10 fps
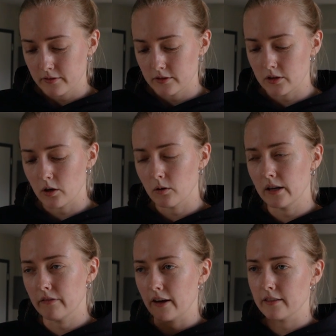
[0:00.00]
So
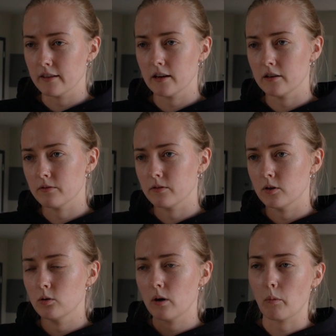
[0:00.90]
if I think of
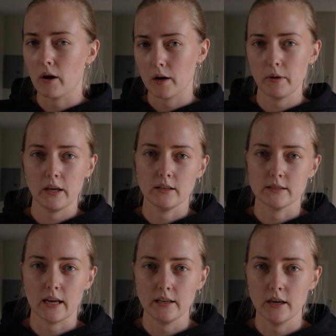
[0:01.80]
who I want to be in
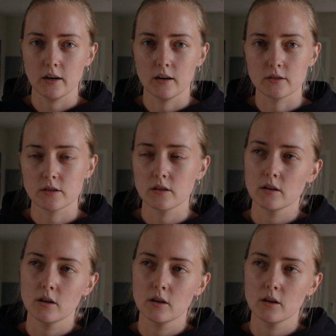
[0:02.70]
10 years,